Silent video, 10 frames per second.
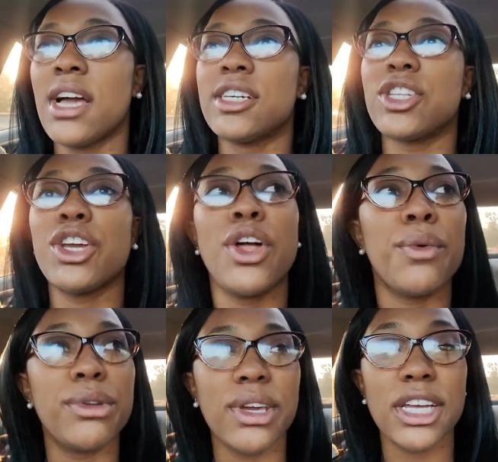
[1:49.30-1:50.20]
So you know
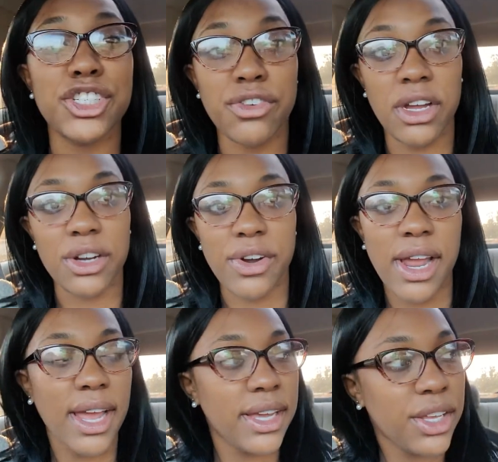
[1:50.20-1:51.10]
when you get drunk,
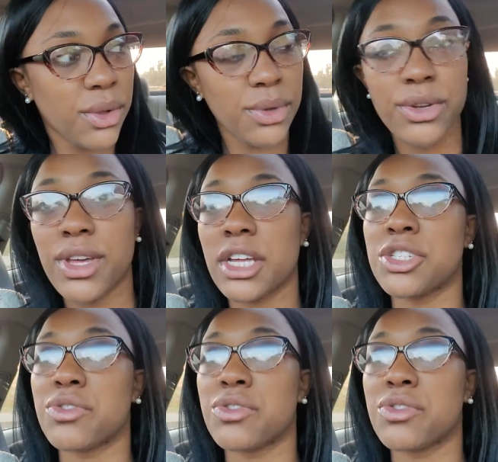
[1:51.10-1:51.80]
right? You know when you get